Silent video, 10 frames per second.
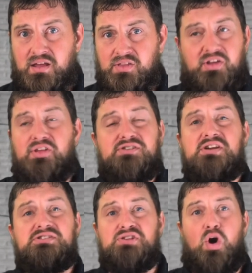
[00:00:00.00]
There's
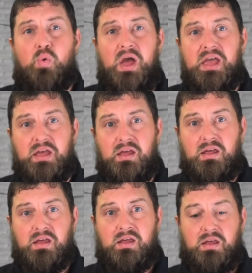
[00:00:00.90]
just no way.
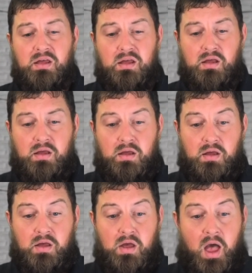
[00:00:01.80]

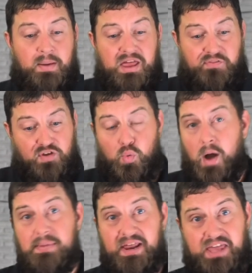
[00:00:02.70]
I mean, if you
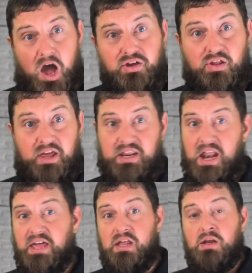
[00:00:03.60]
want me to calculate it,
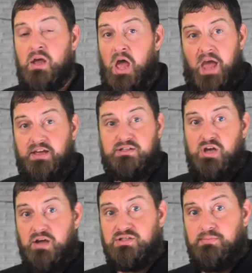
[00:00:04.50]
I can I can
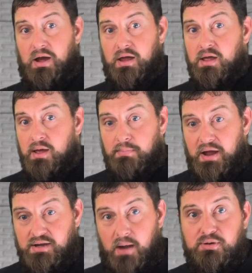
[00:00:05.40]
talk to my,
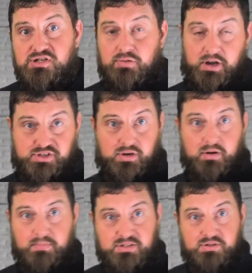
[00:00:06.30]
my numbers
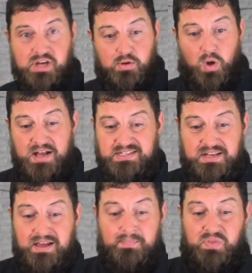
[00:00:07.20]
cruncher, Mr. Shane Watson,
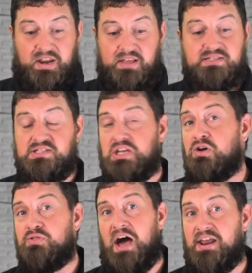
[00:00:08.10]
and it's
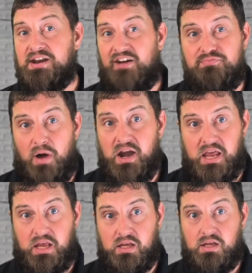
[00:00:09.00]
still not enough money.